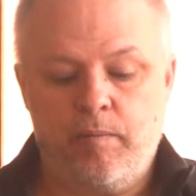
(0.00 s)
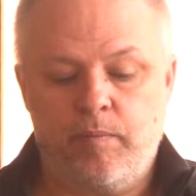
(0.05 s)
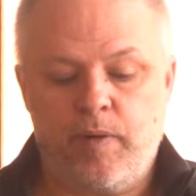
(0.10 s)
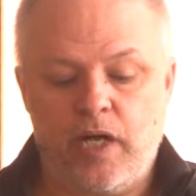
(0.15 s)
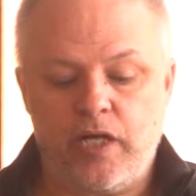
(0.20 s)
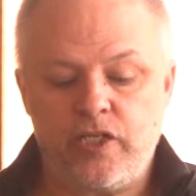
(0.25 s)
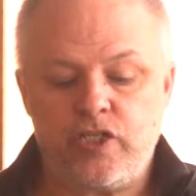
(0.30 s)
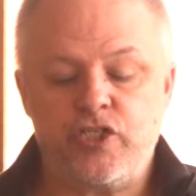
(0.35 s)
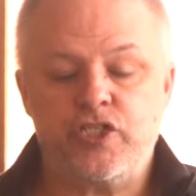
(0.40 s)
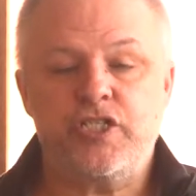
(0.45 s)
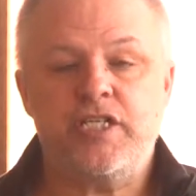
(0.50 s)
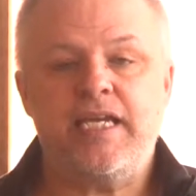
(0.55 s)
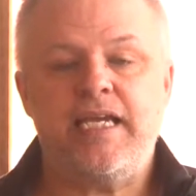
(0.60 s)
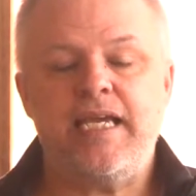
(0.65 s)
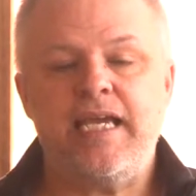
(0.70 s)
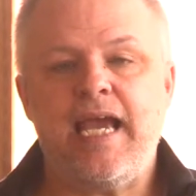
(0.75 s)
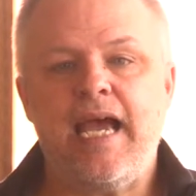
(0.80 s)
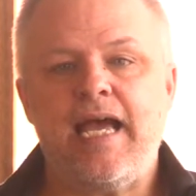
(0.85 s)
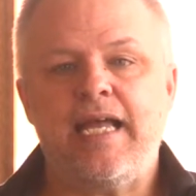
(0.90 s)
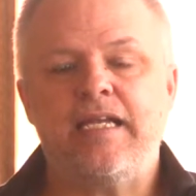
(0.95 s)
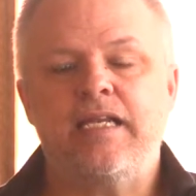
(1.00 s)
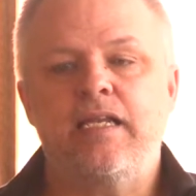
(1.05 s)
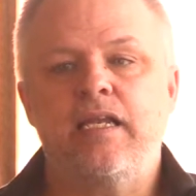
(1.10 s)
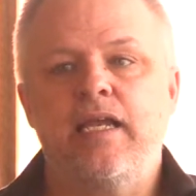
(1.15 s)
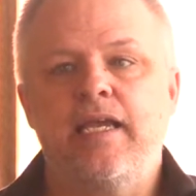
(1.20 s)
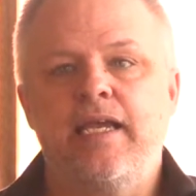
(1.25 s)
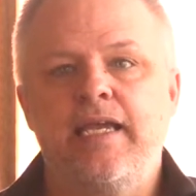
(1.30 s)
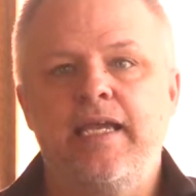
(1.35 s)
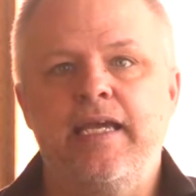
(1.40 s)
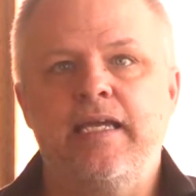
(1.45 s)
But
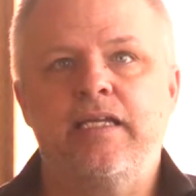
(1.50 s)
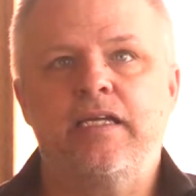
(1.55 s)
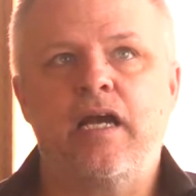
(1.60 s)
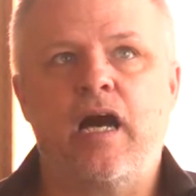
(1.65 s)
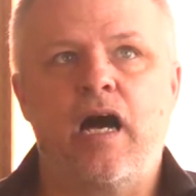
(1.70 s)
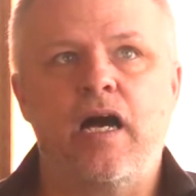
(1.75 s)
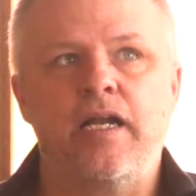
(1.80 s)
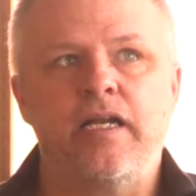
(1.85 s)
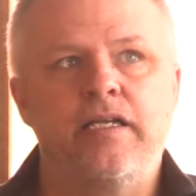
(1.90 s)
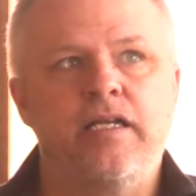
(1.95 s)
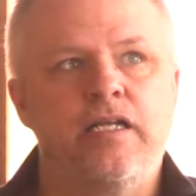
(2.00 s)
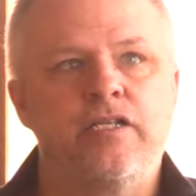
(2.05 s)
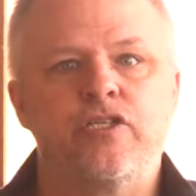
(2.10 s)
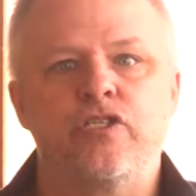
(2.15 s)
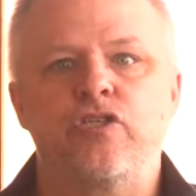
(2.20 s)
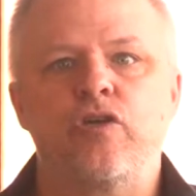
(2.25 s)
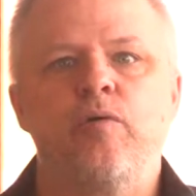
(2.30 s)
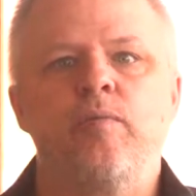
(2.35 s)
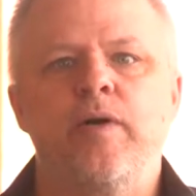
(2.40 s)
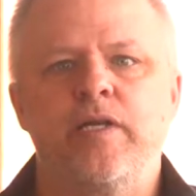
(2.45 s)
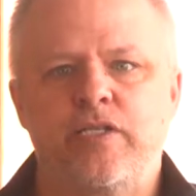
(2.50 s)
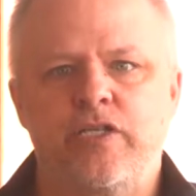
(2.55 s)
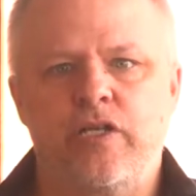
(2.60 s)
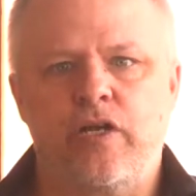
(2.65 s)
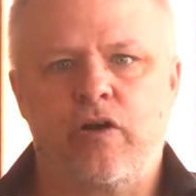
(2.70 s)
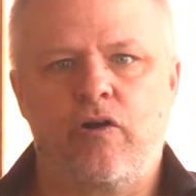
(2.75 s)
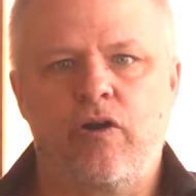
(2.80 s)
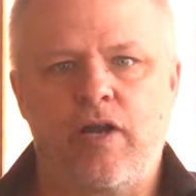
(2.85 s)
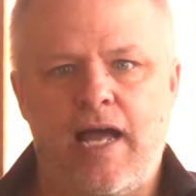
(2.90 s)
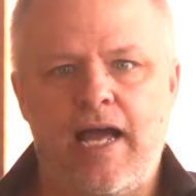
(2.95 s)
God had done so much
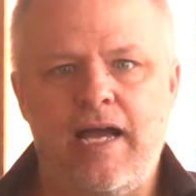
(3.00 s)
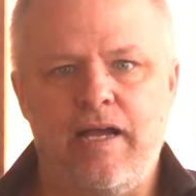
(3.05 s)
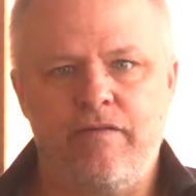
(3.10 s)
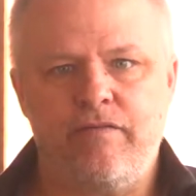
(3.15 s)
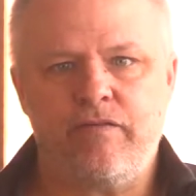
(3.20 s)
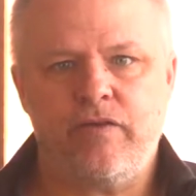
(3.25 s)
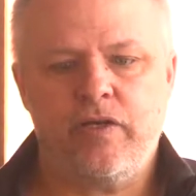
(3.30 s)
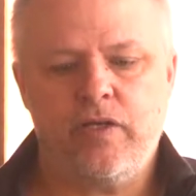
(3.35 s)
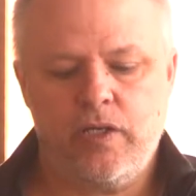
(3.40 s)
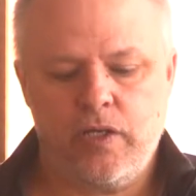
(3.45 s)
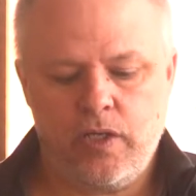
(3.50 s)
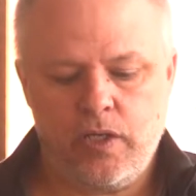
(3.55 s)
in her life.